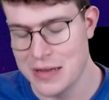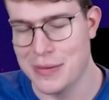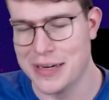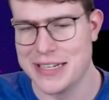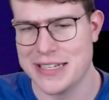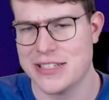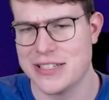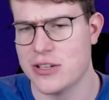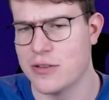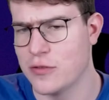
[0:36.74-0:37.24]
but
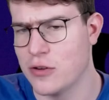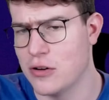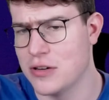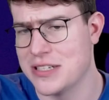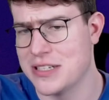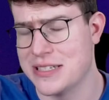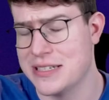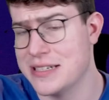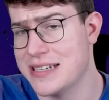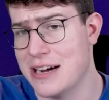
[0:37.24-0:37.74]
this is of
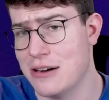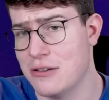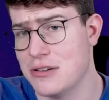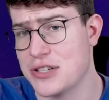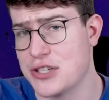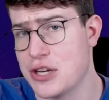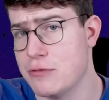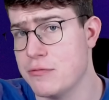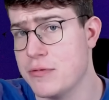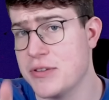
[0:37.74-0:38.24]
course the tower
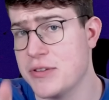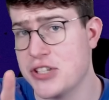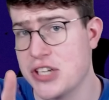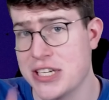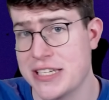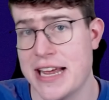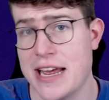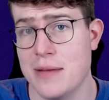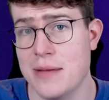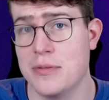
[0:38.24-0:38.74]
skin we were
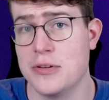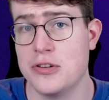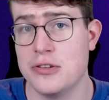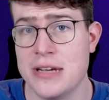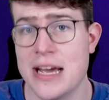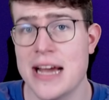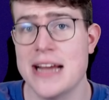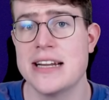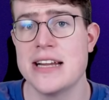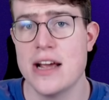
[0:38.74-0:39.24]
just able to
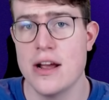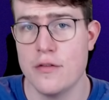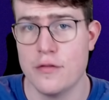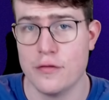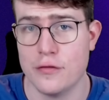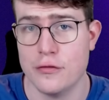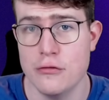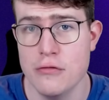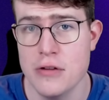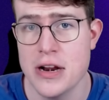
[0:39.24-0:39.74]
get
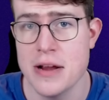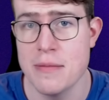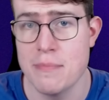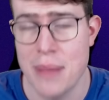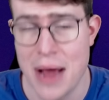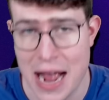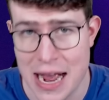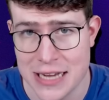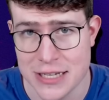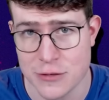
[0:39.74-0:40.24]
through the
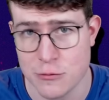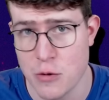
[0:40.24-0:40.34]
Pass